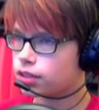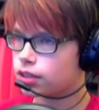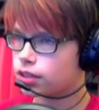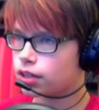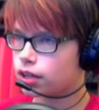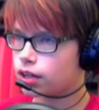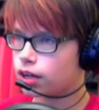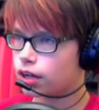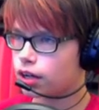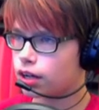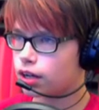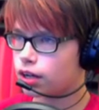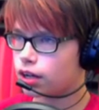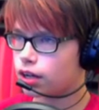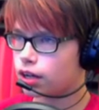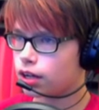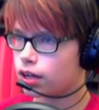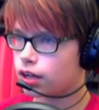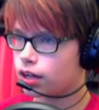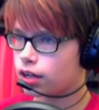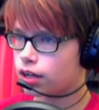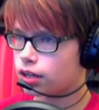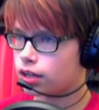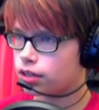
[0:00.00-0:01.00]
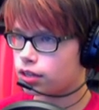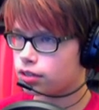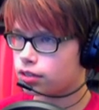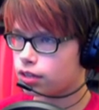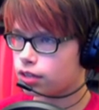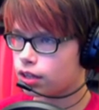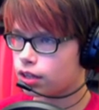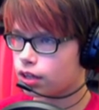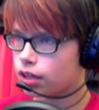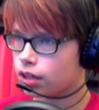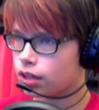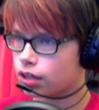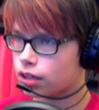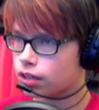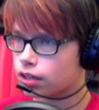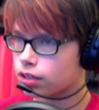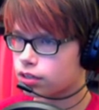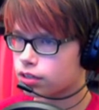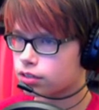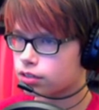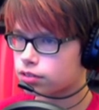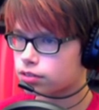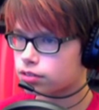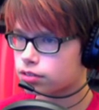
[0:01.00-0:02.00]
Uh,
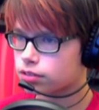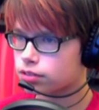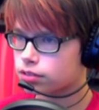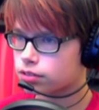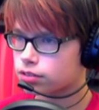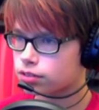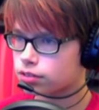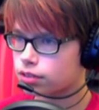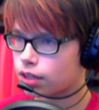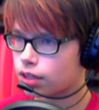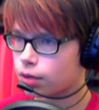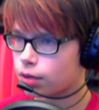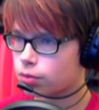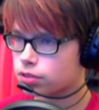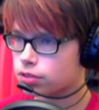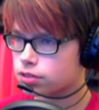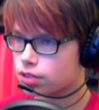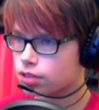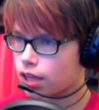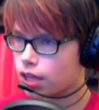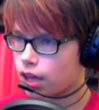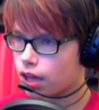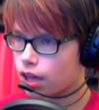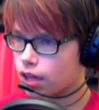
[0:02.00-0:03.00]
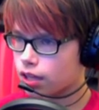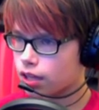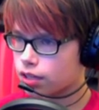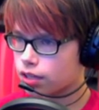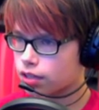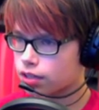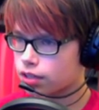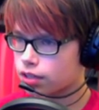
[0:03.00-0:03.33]
yeah. That was Alright, you gotta go